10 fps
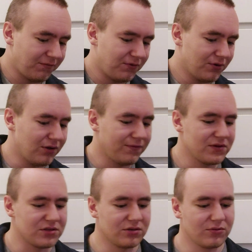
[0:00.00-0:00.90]
if you're an
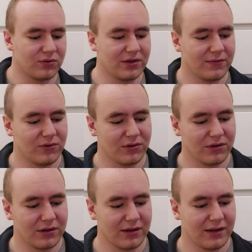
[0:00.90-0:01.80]
officer, you would have
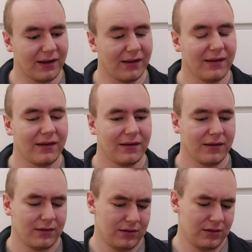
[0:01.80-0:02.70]
worn
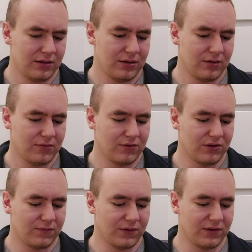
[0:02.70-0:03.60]

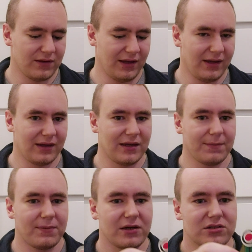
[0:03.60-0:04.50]
it with a
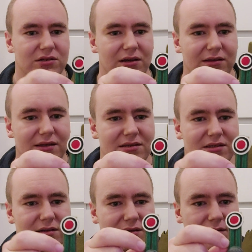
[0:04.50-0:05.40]
cap patch like
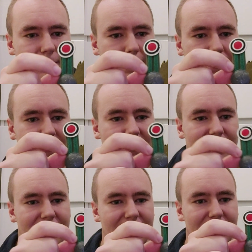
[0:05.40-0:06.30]
this.
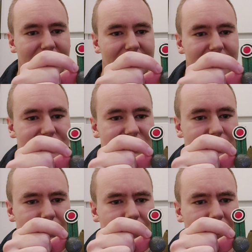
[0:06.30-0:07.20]
And this
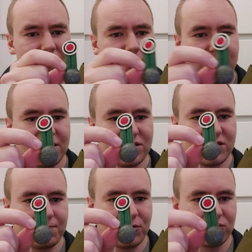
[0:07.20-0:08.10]
is
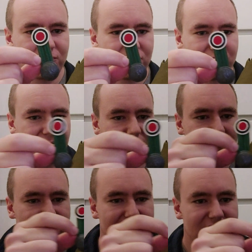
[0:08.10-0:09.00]
a post-war one,
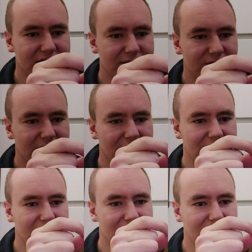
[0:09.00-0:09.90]
but this
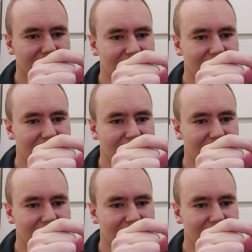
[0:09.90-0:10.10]
one,